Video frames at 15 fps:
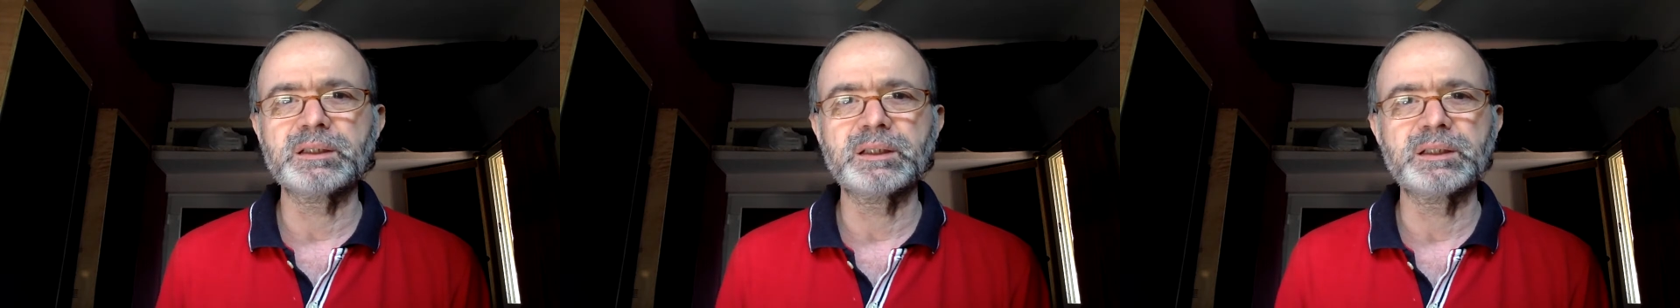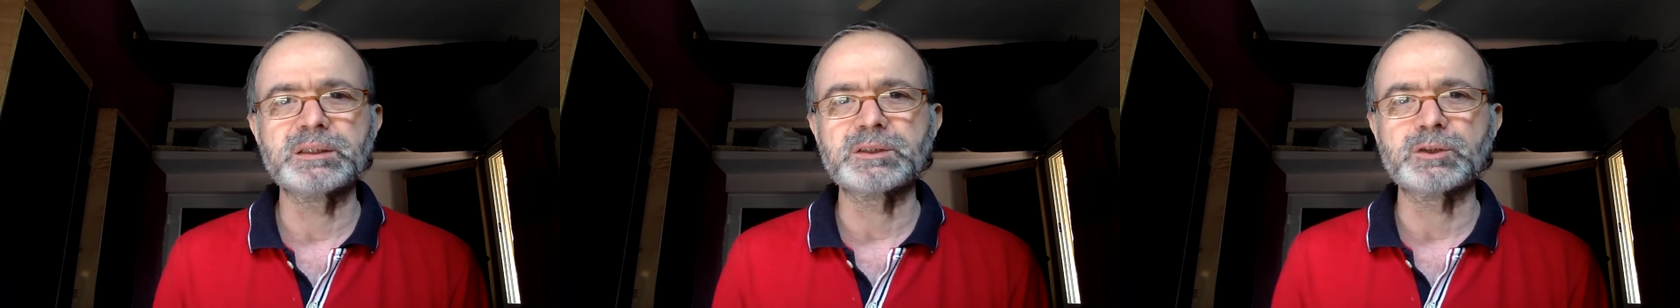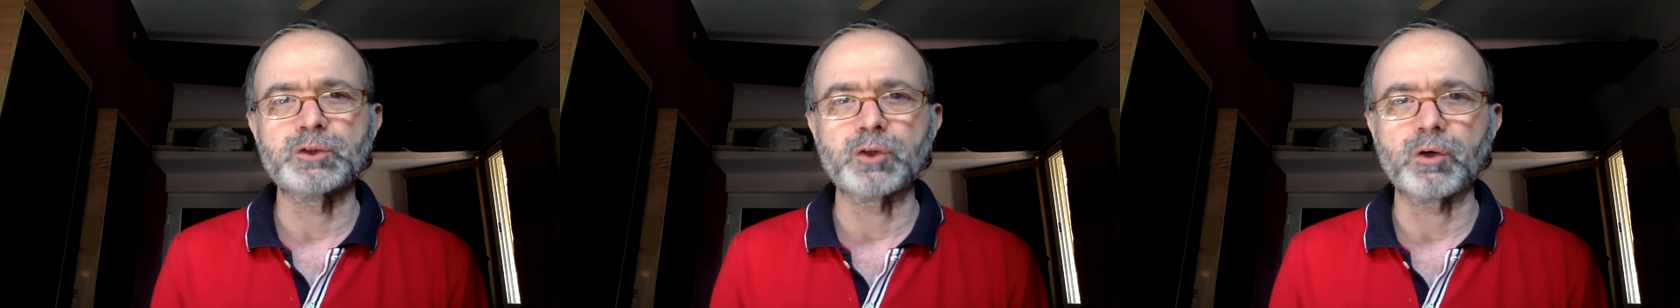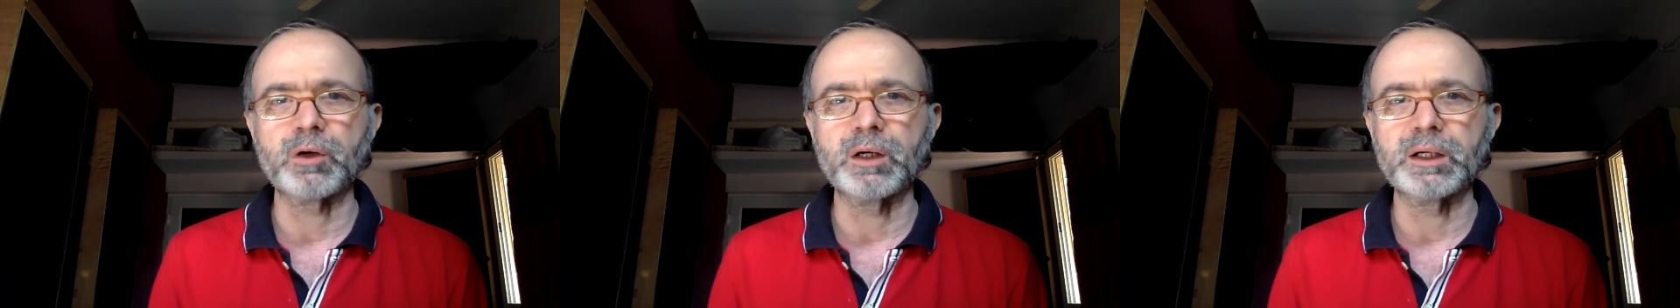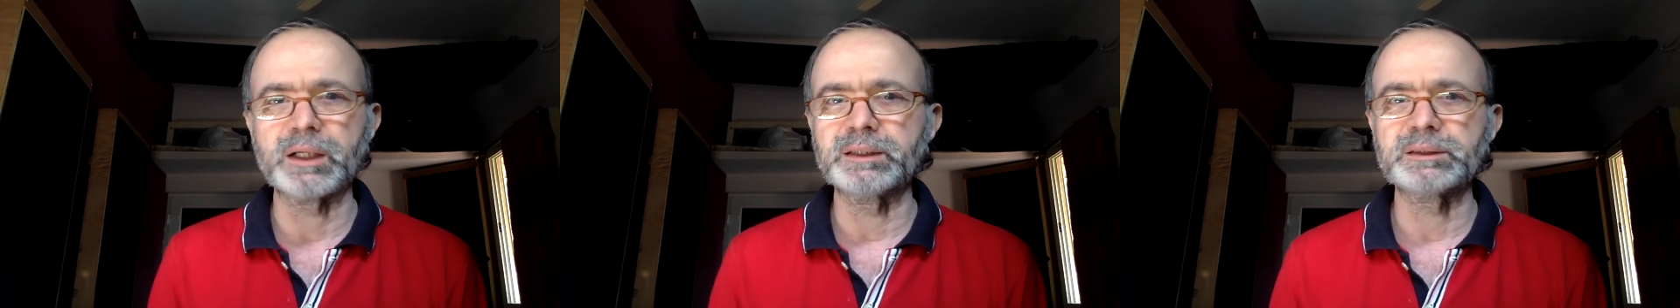his
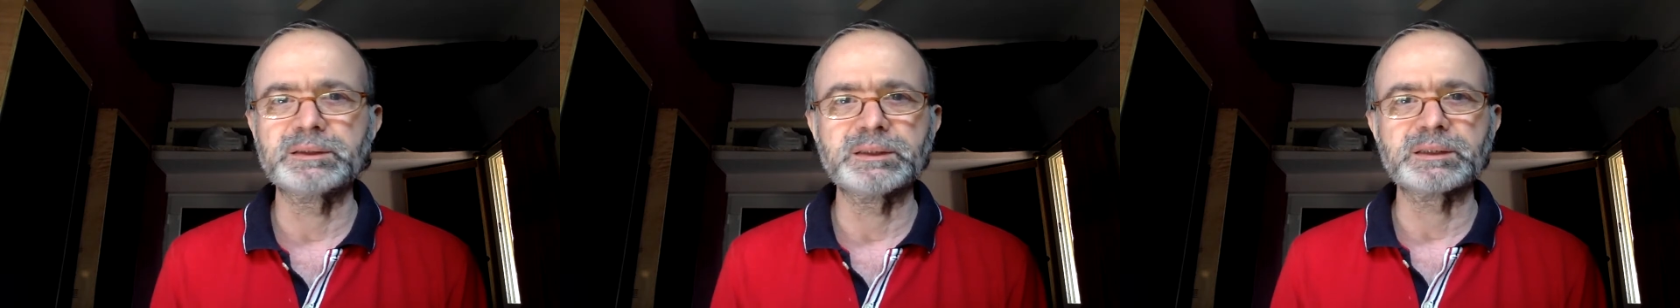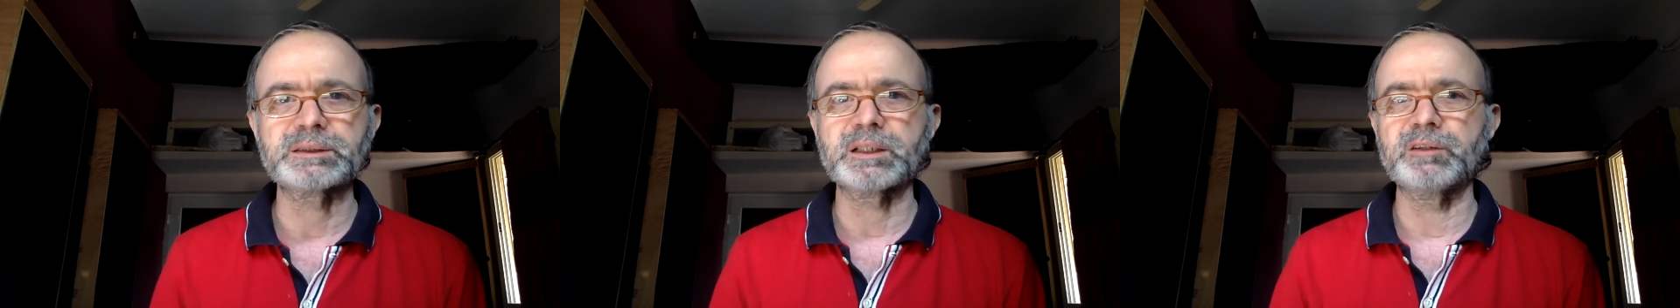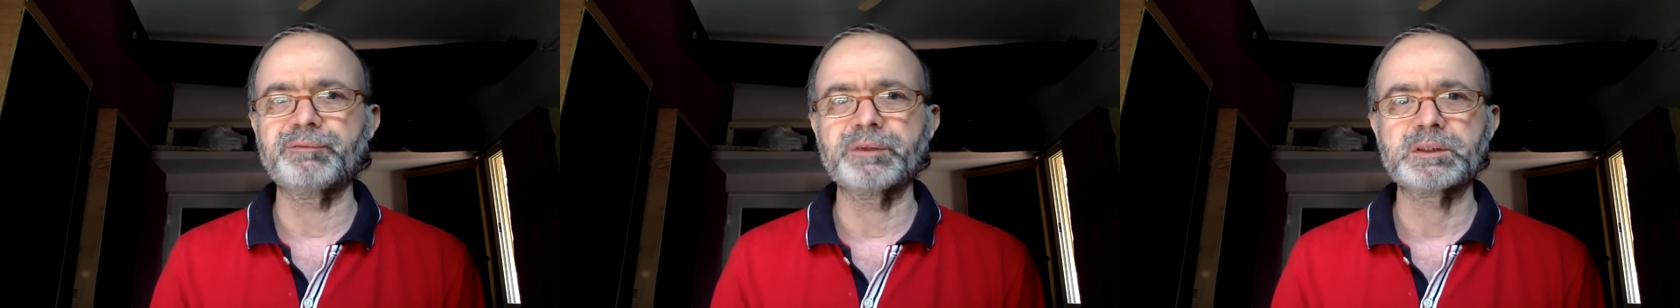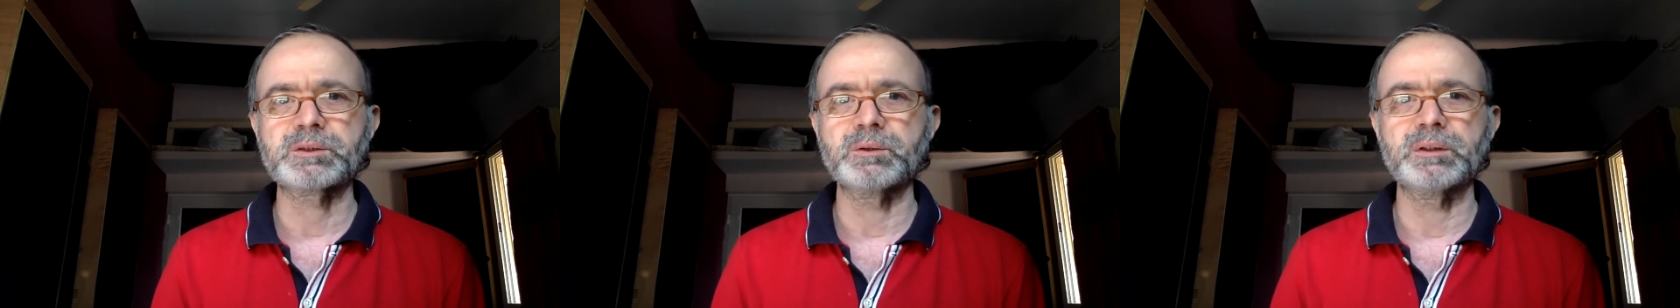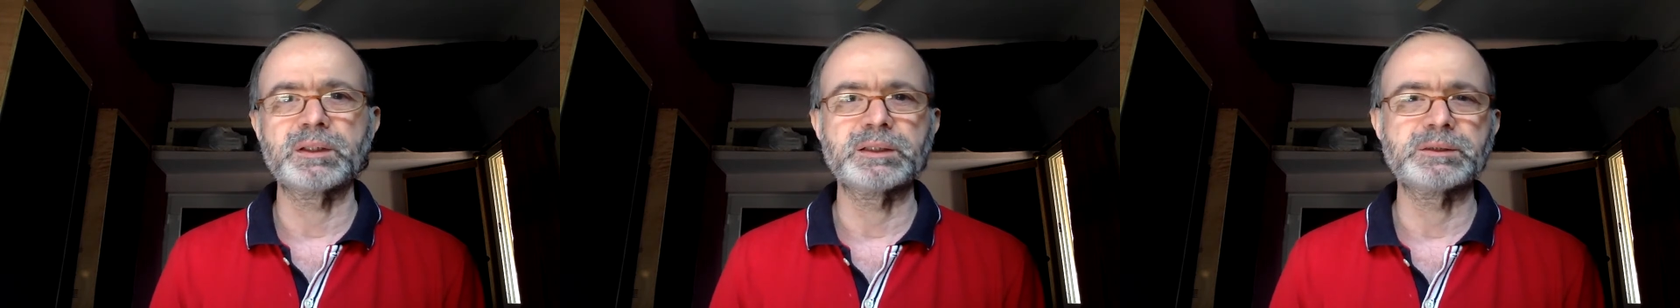drawer and she has confessed
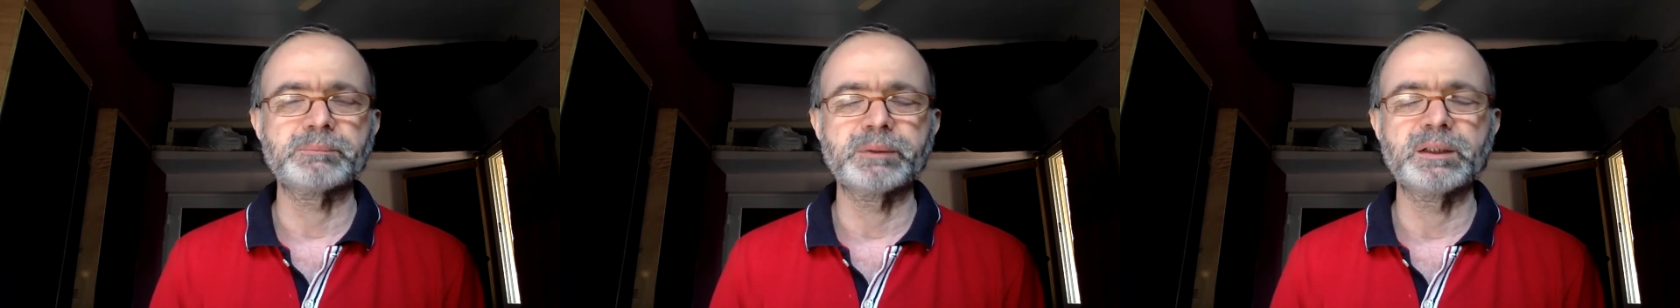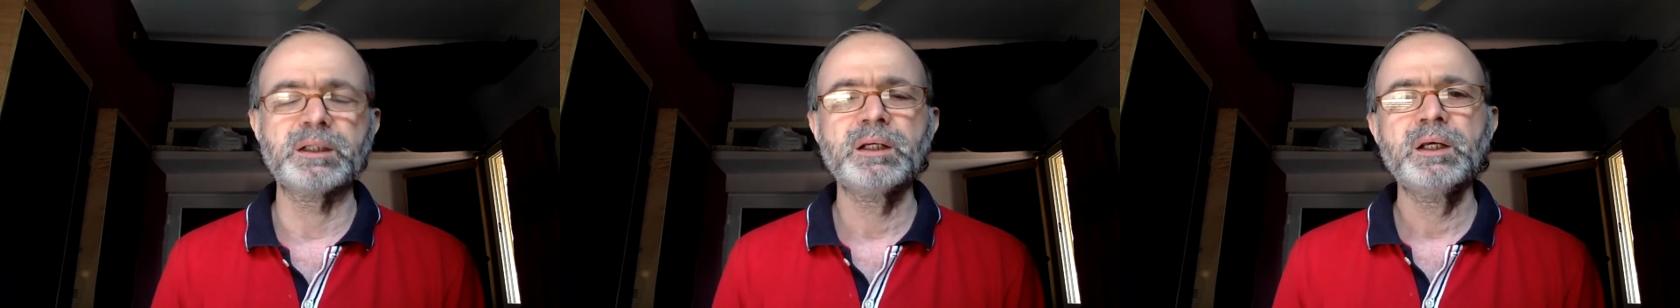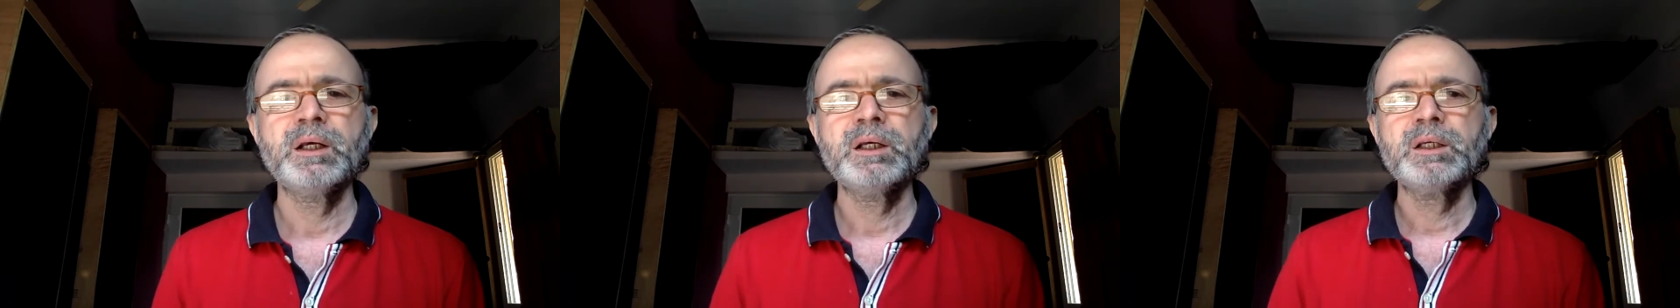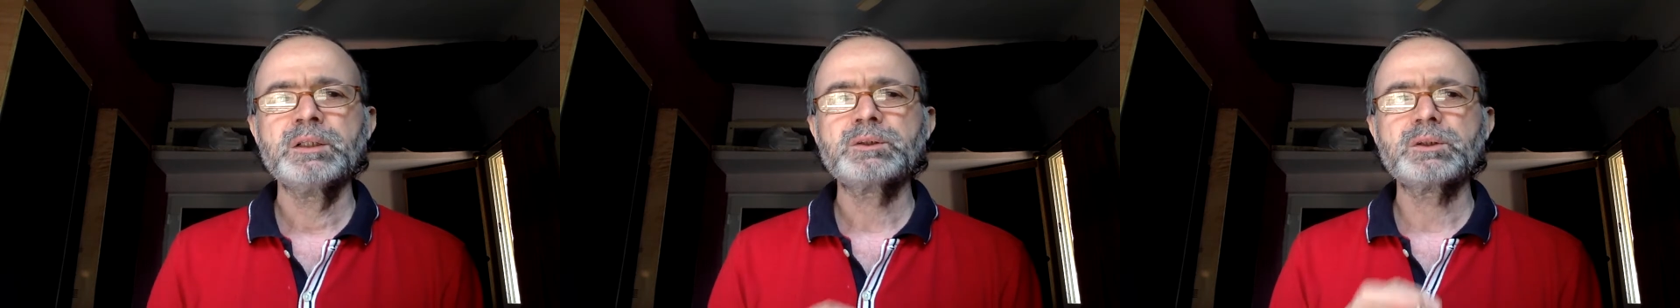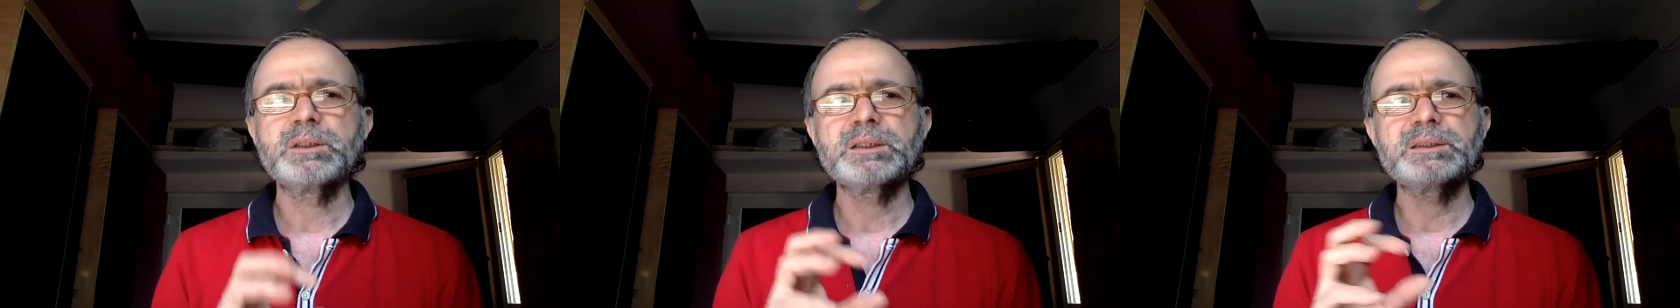to her husband
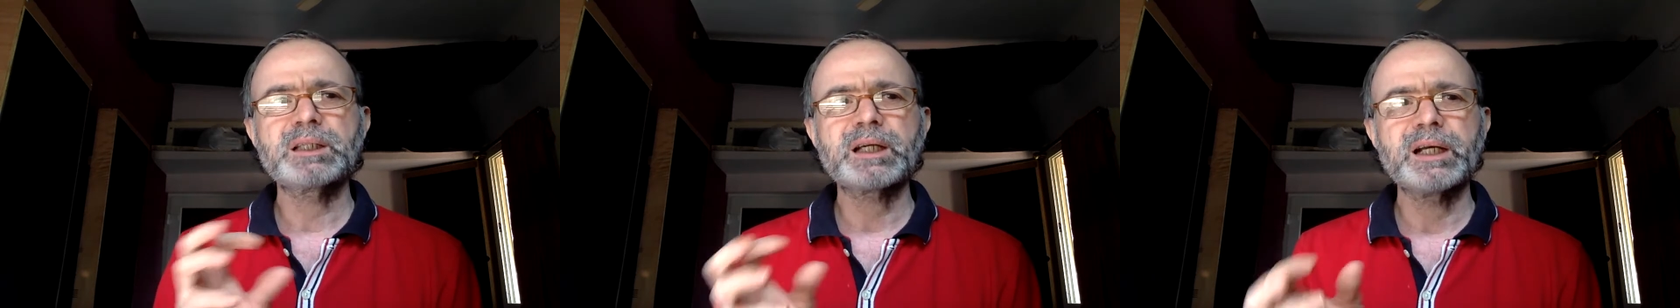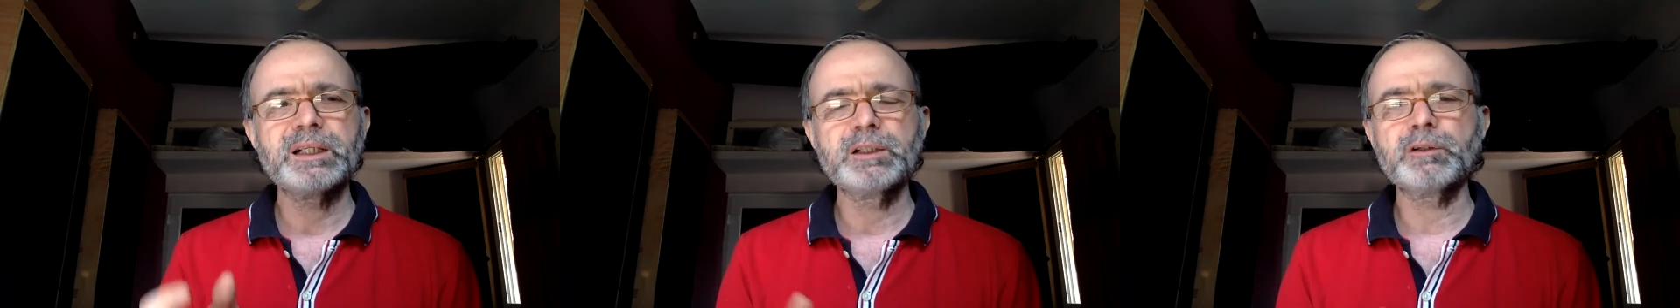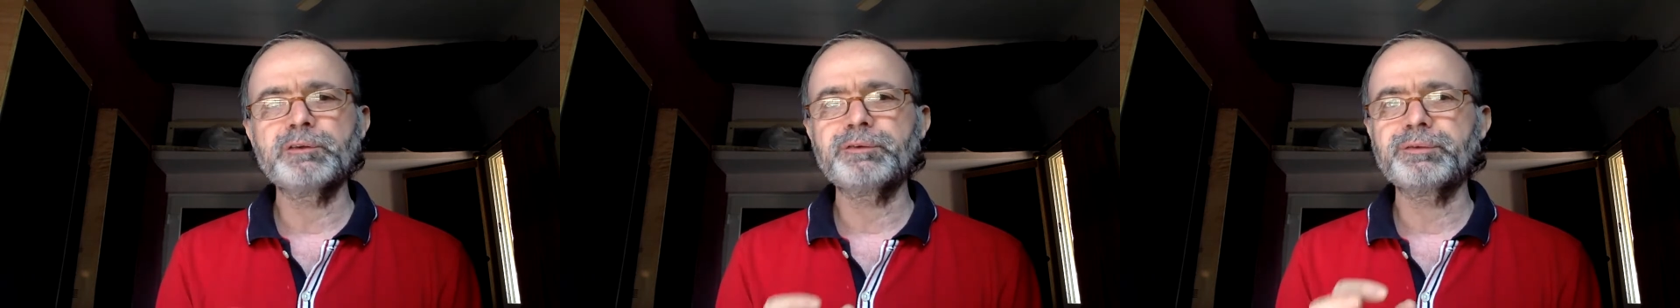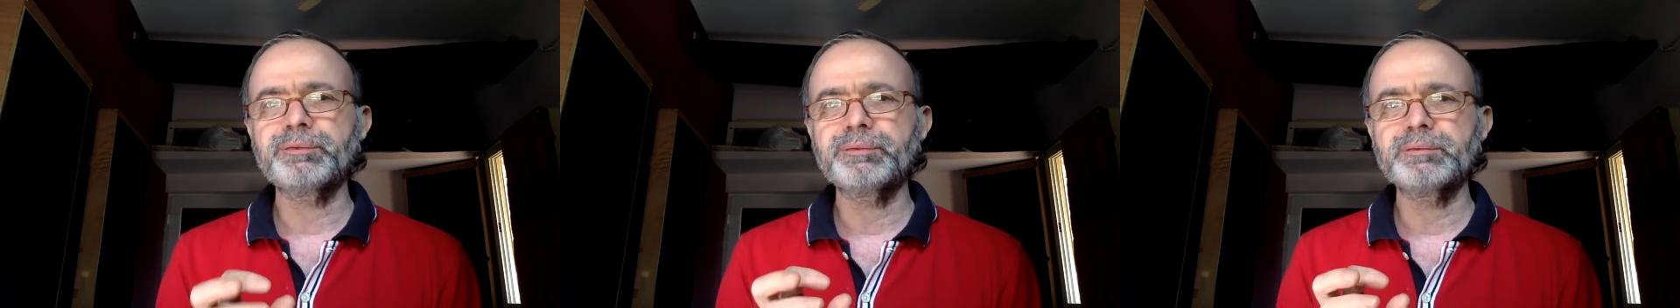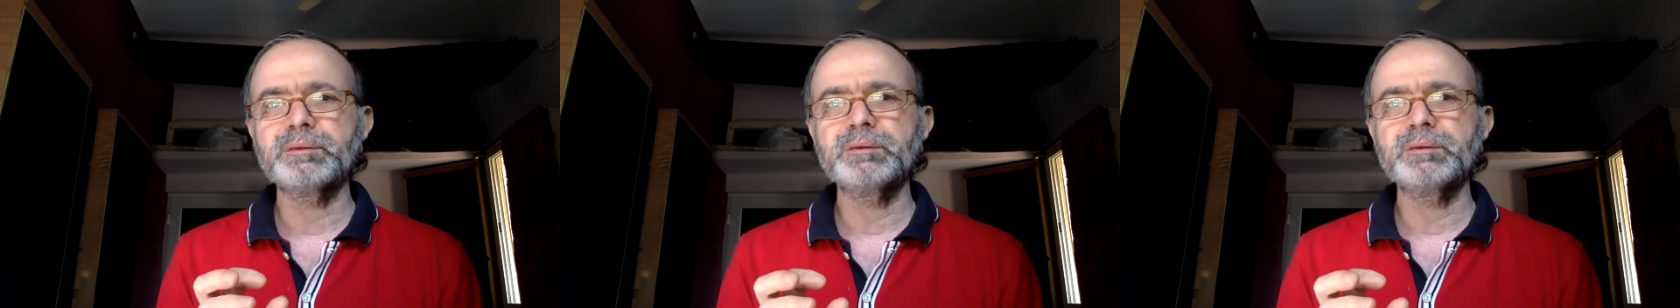so there's a kind of,